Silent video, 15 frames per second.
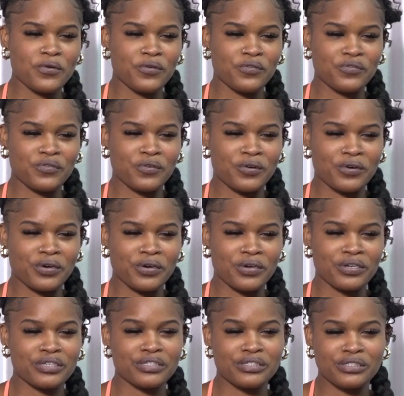known
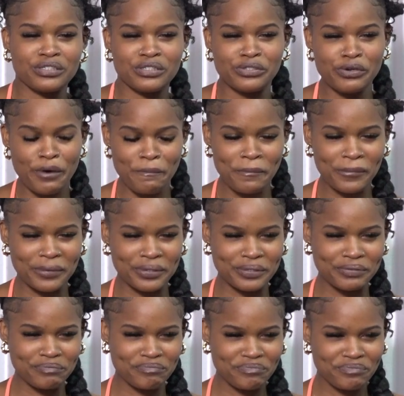for
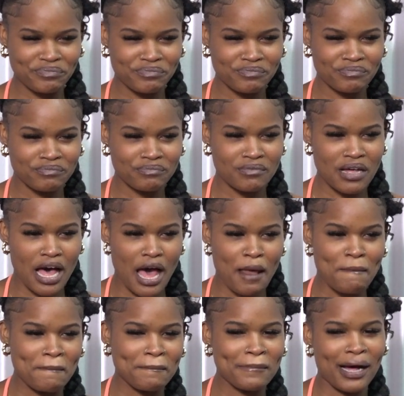Tremble
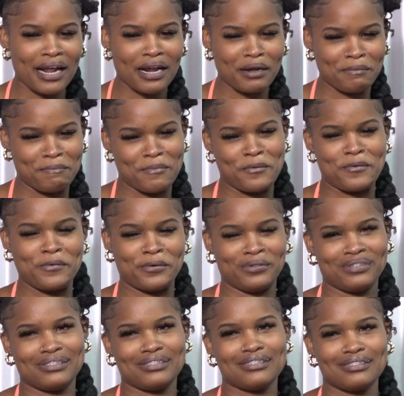and Bad and
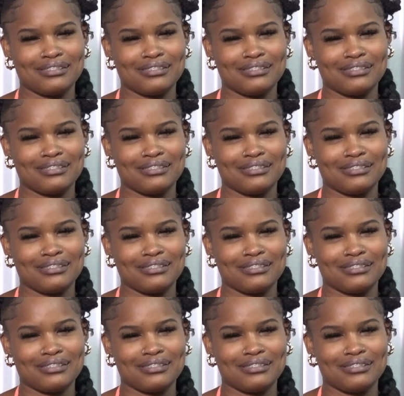Bold.